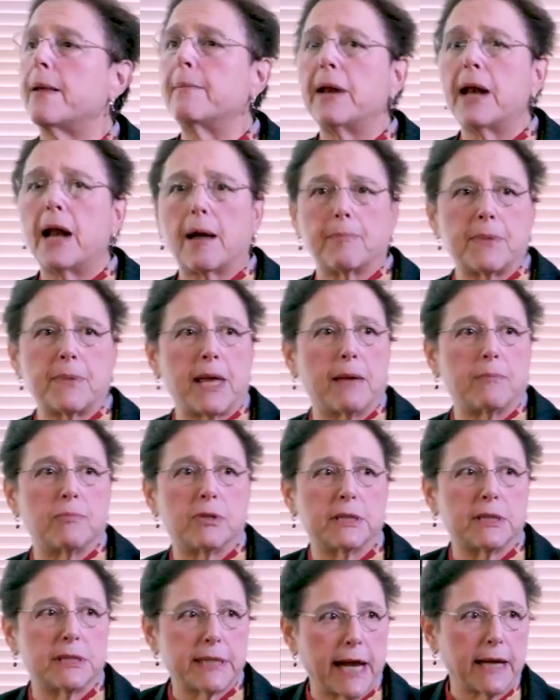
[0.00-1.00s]
they may not be
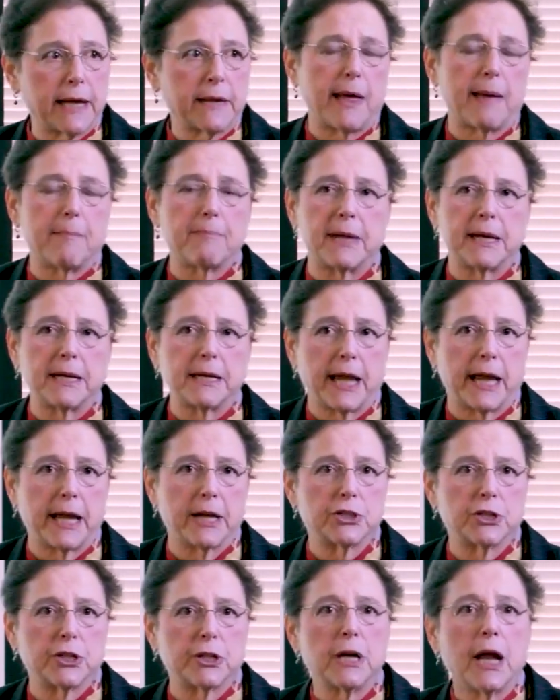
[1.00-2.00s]
able to take that
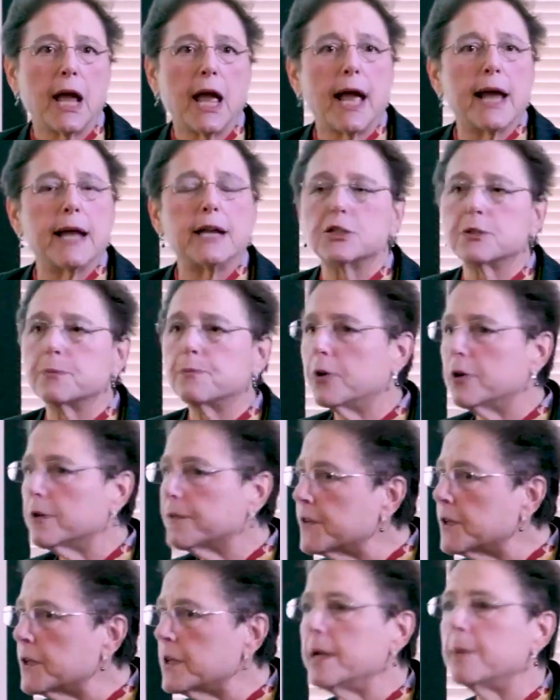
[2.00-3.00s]
medication, and it's
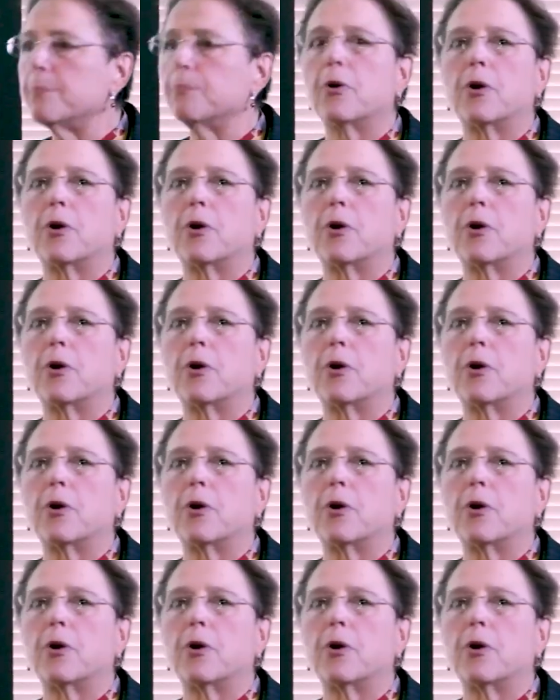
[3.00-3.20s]
perfectly